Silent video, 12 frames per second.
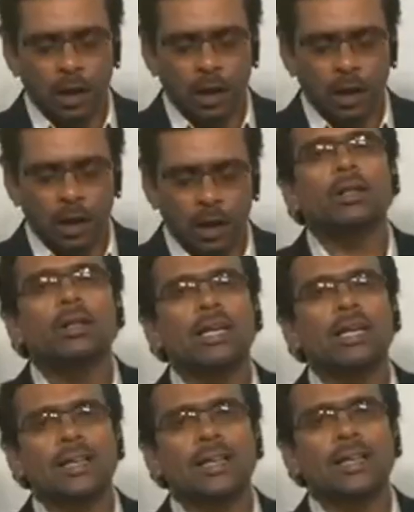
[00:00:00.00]
now
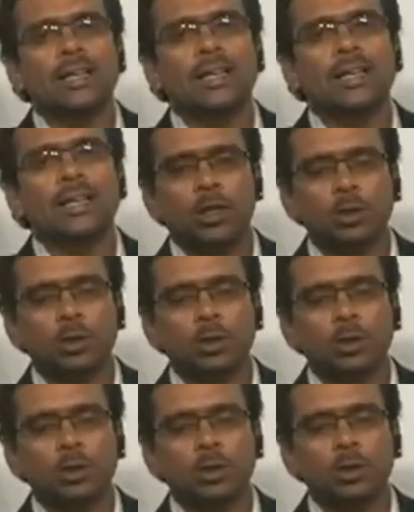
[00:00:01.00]
there is nothing for us
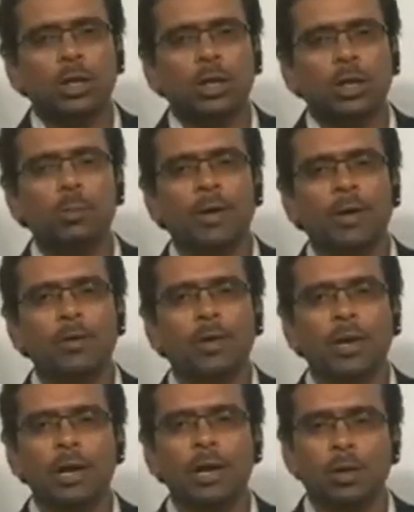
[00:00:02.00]
to do. The
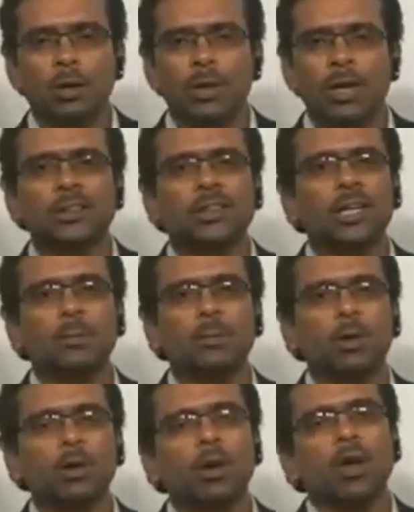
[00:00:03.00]
moment we try to give AC
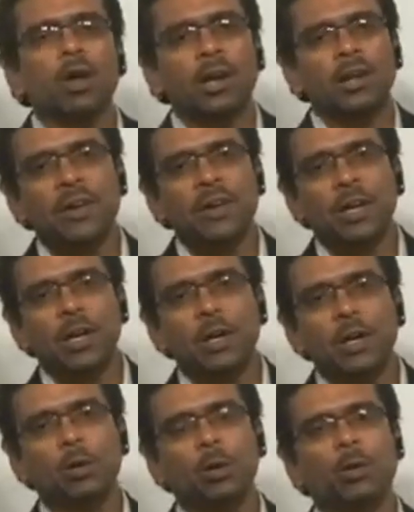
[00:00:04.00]
input,
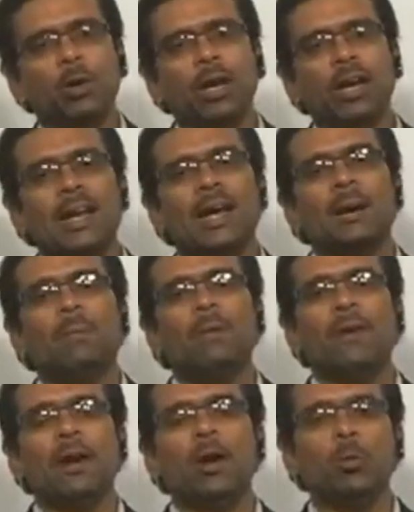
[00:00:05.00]
definitely you are going to get an
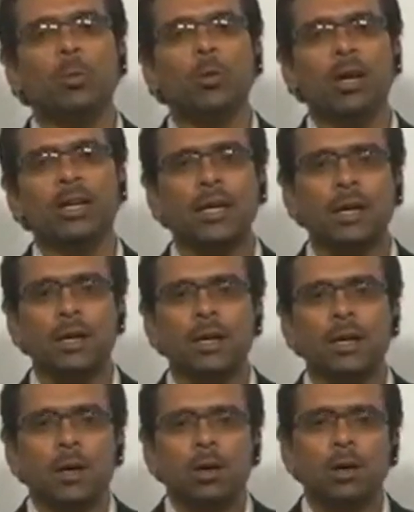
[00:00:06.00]
amplified output at
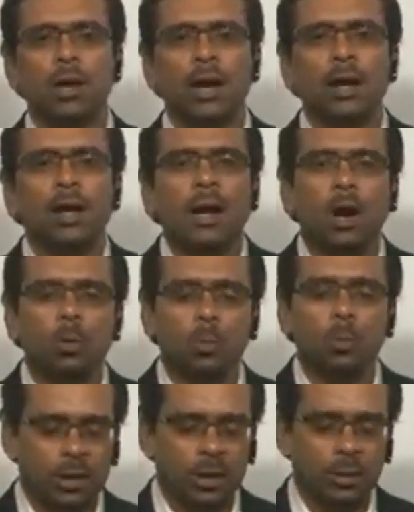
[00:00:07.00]
the
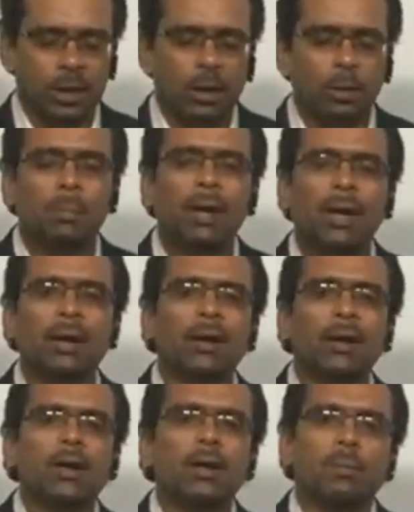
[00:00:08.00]
output terminal.
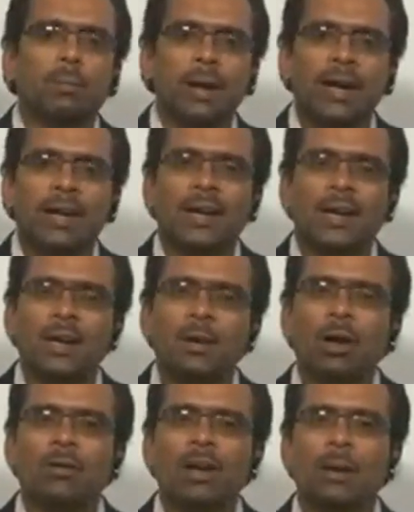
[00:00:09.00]
But
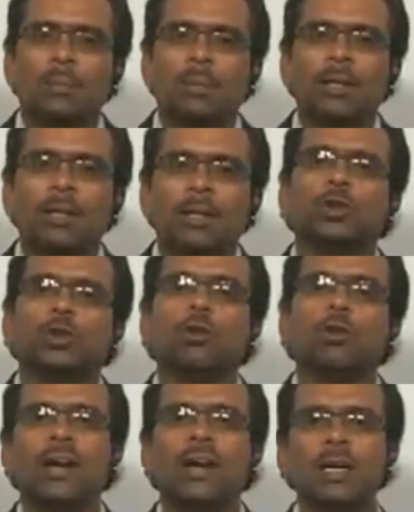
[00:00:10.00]
practically what will happen
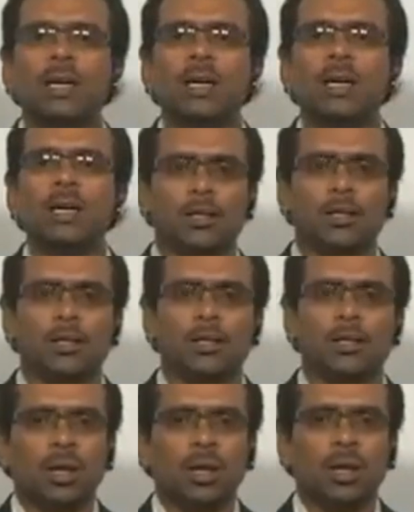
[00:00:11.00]
is you will find some
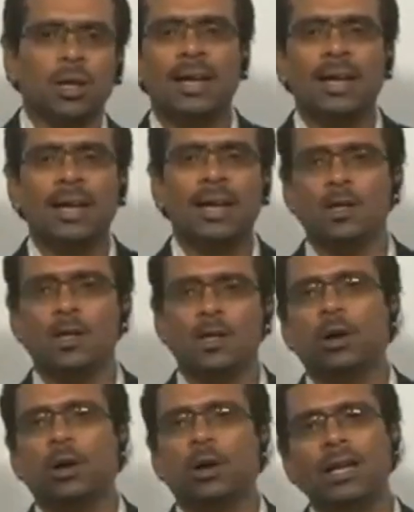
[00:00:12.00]
errors. That
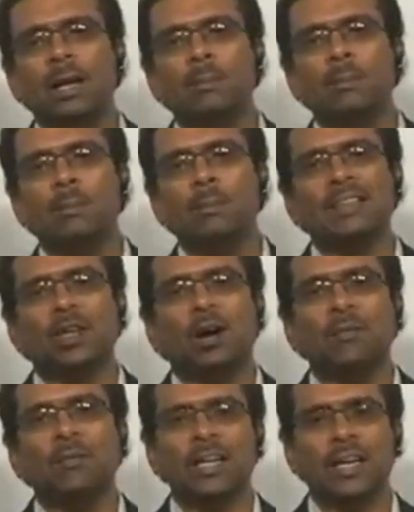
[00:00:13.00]
errors we call them
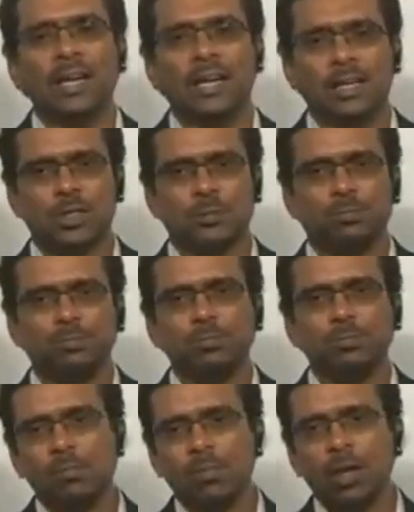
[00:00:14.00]
as offset errors.